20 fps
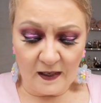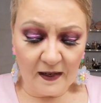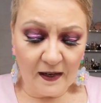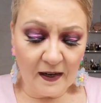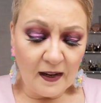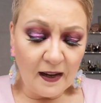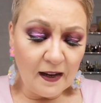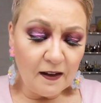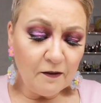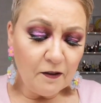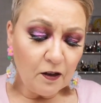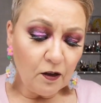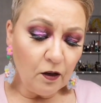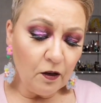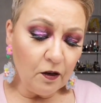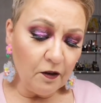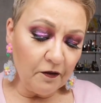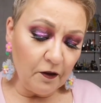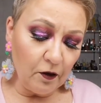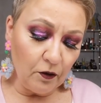And I have a
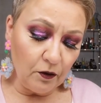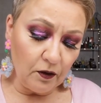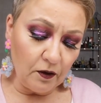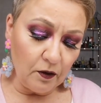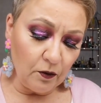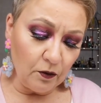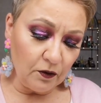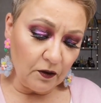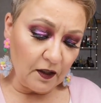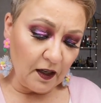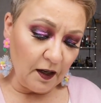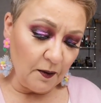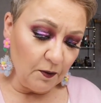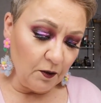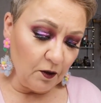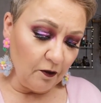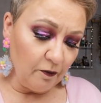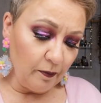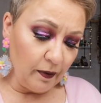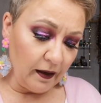lot of those
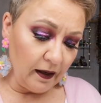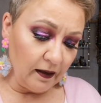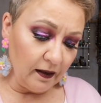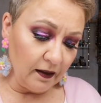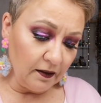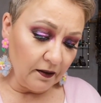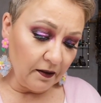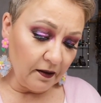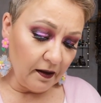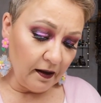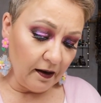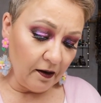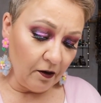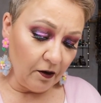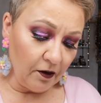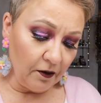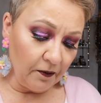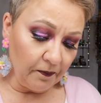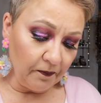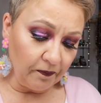types of palettes that
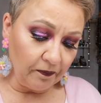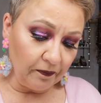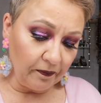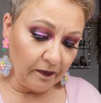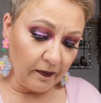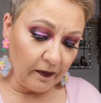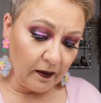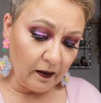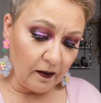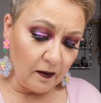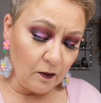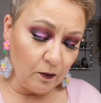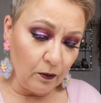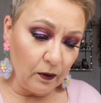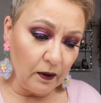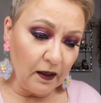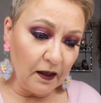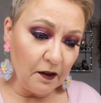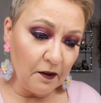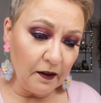are,
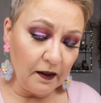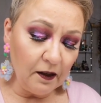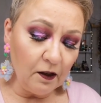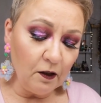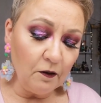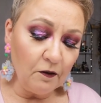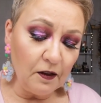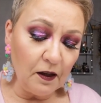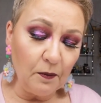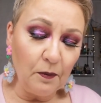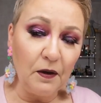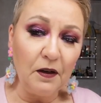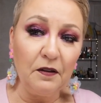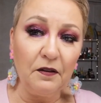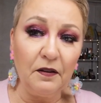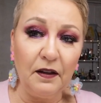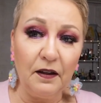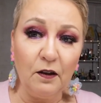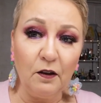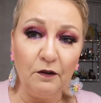when I think of them,
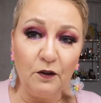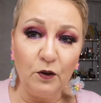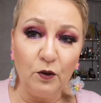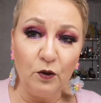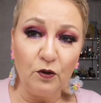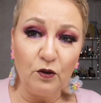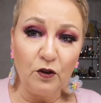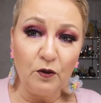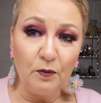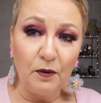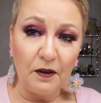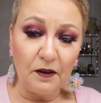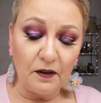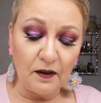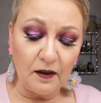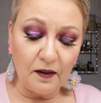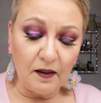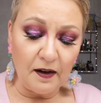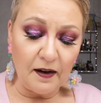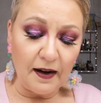I think of neutral, but
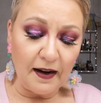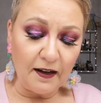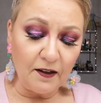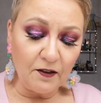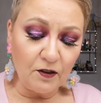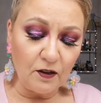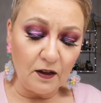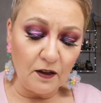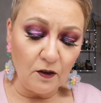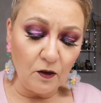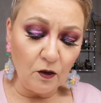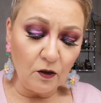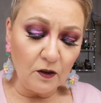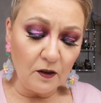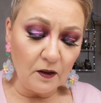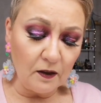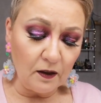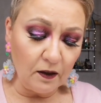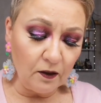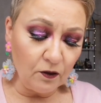they're actually
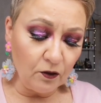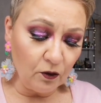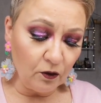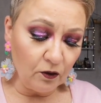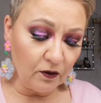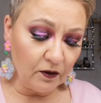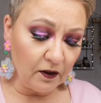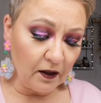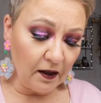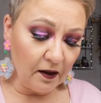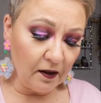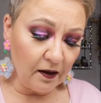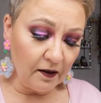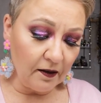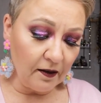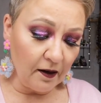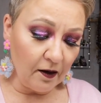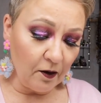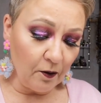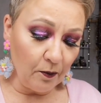not. I should say
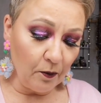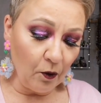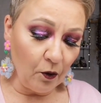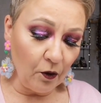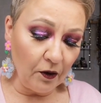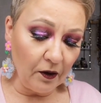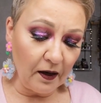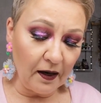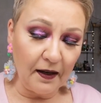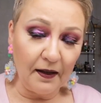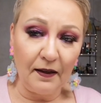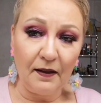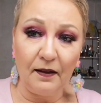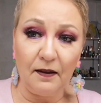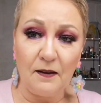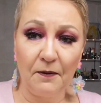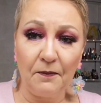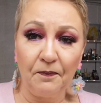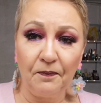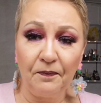that they're more
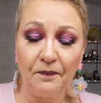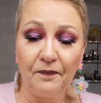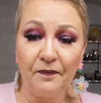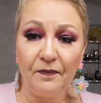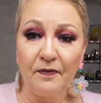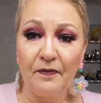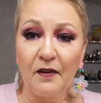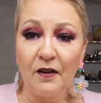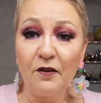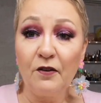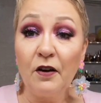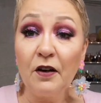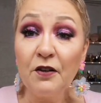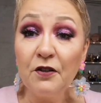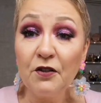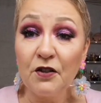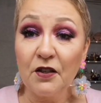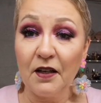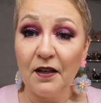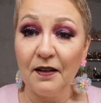like
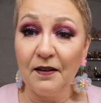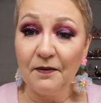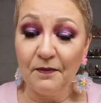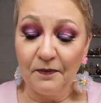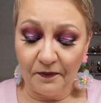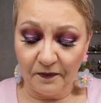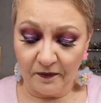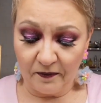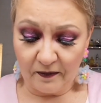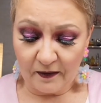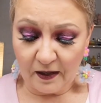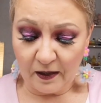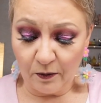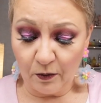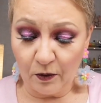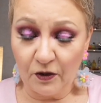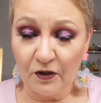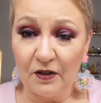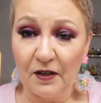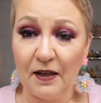grungy,
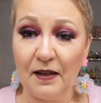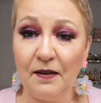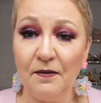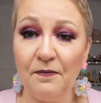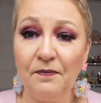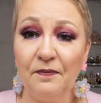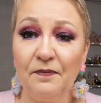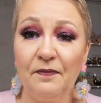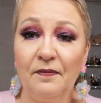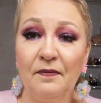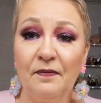I would say.